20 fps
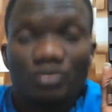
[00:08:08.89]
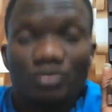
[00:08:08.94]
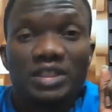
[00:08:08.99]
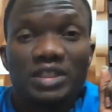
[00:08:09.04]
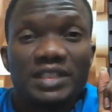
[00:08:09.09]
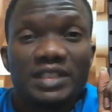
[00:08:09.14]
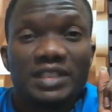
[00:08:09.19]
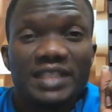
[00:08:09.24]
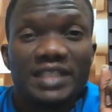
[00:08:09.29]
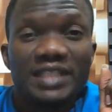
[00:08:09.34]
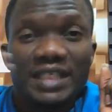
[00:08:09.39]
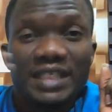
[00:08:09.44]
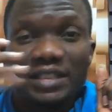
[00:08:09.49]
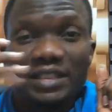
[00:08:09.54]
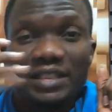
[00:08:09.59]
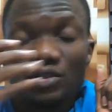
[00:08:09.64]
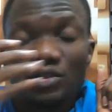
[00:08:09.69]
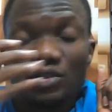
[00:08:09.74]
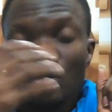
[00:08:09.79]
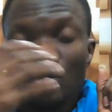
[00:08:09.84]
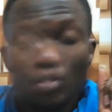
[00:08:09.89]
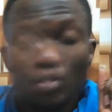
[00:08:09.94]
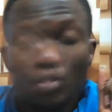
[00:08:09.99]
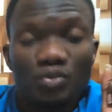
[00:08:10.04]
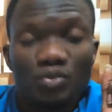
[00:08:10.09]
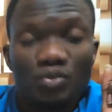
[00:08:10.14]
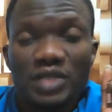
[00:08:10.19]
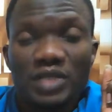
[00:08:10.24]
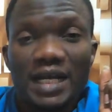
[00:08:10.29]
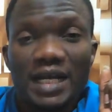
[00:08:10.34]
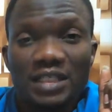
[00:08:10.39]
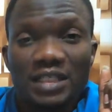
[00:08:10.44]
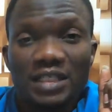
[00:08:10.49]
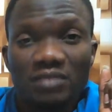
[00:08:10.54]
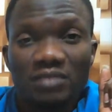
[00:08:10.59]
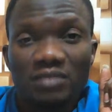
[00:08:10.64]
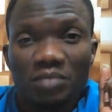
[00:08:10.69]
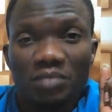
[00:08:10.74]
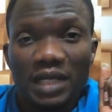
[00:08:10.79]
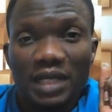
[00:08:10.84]
raise the dead, to open the eyes
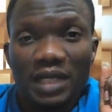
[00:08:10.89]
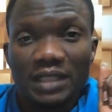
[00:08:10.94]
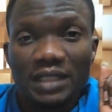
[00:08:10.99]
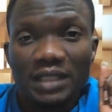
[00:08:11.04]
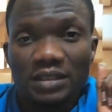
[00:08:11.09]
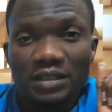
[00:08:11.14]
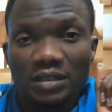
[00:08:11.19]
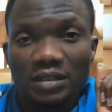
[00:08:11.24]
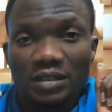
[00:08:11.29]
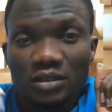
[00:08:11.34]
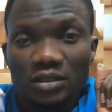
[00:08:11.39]
of the blind,